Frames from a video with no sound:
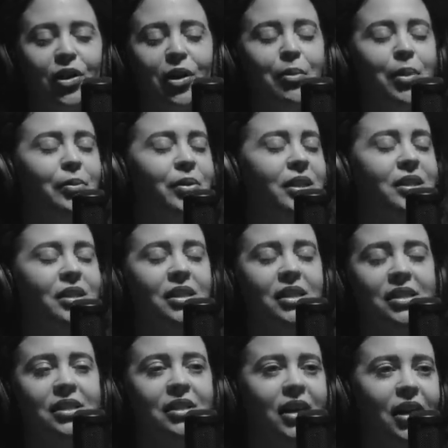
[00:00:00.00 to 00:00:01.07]
I remember this
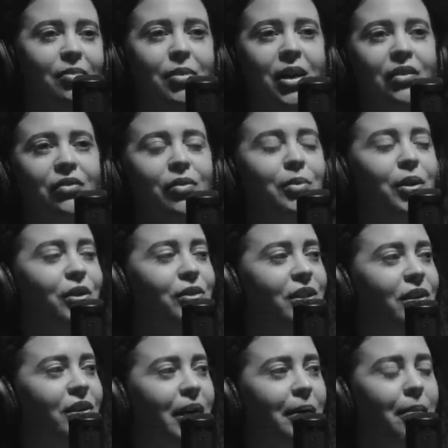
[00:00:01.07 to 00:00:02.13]
this young man from the
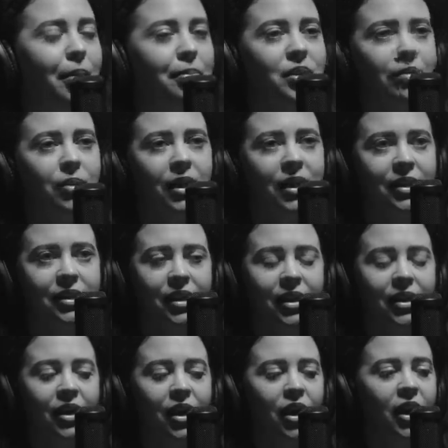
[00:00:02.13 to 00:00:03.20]
hotel came up to me and he said,